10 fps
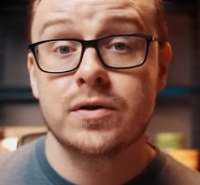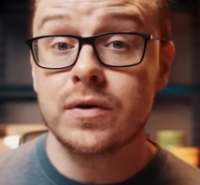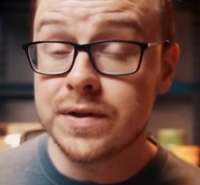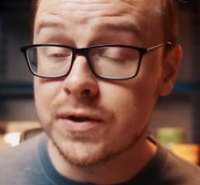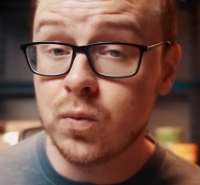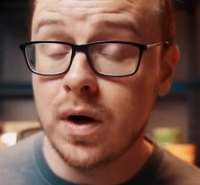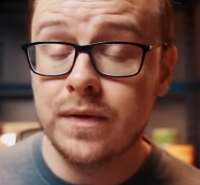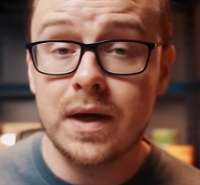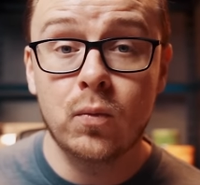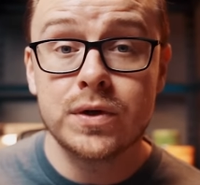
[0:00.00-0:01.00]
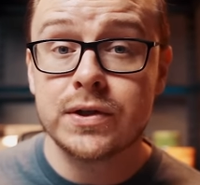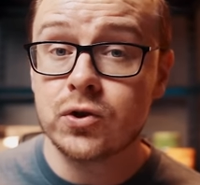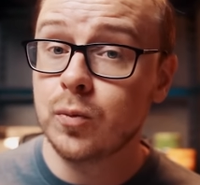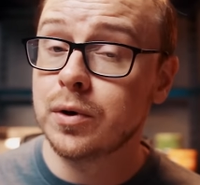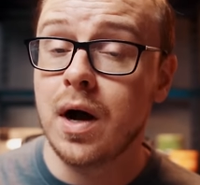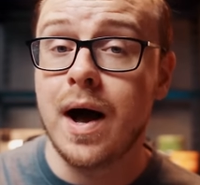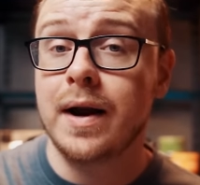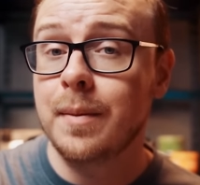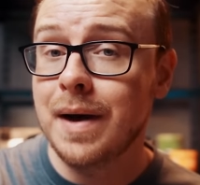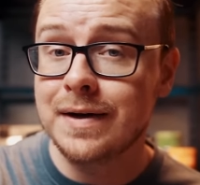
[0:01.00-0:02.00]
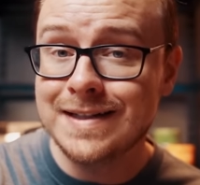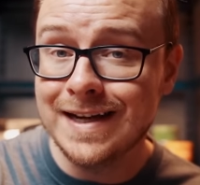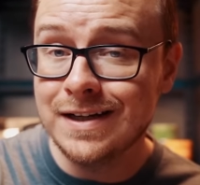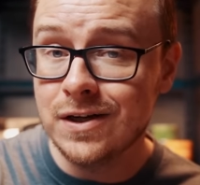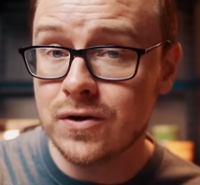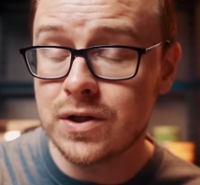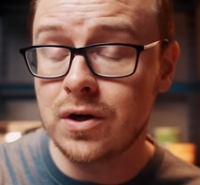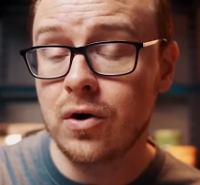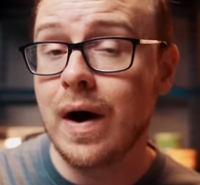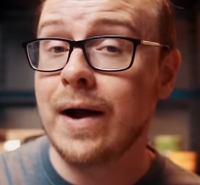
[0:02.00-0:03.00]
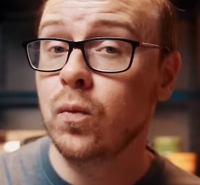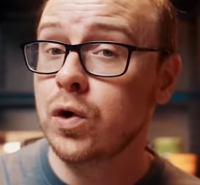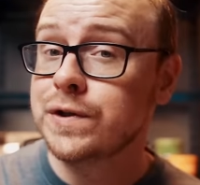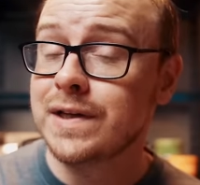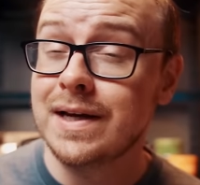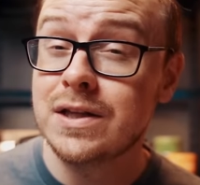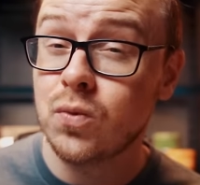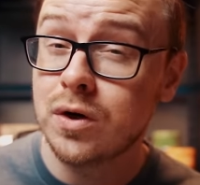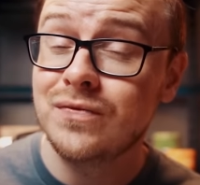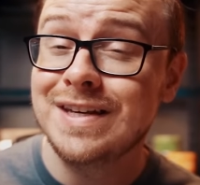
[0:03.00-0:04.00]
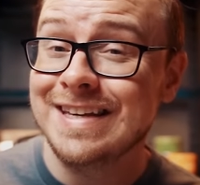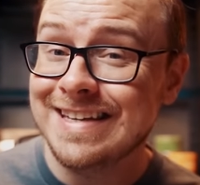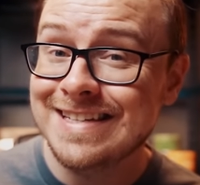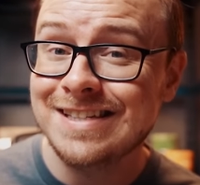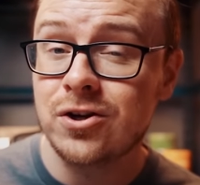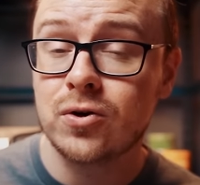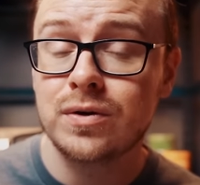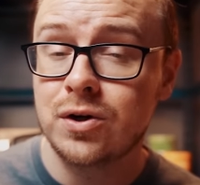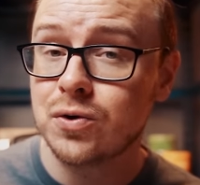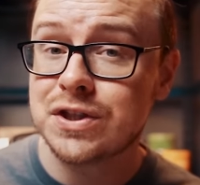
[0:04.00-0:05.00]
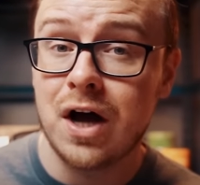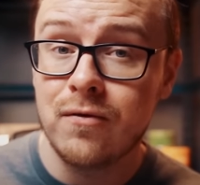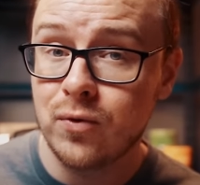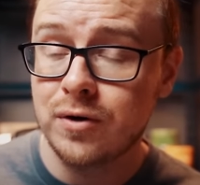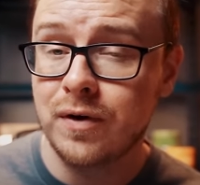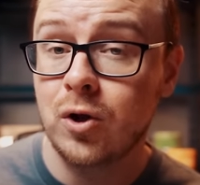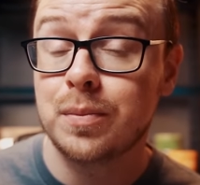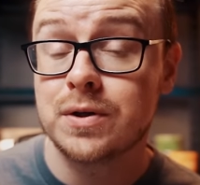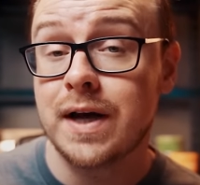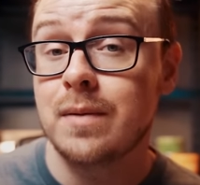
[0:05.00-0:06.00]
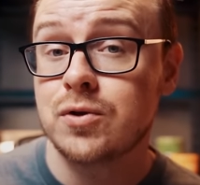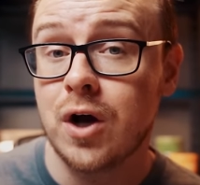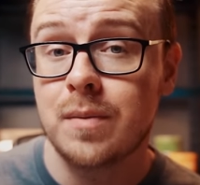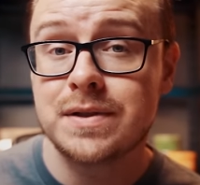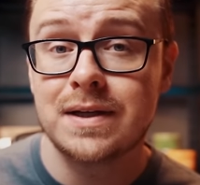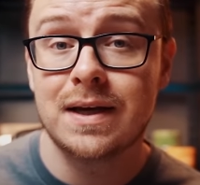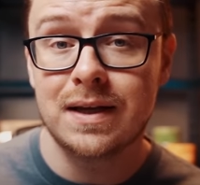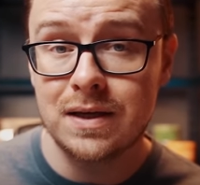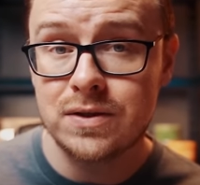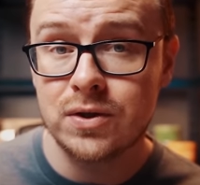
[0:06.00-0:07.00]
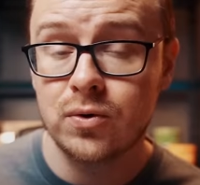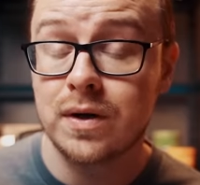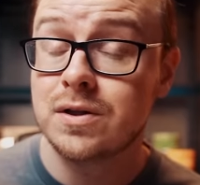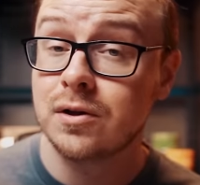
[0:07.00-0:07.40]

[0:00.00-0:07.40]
So this is one that was super hot about ten years ago. I will say it's one of the easier, you know, software developer type jobs to get into and to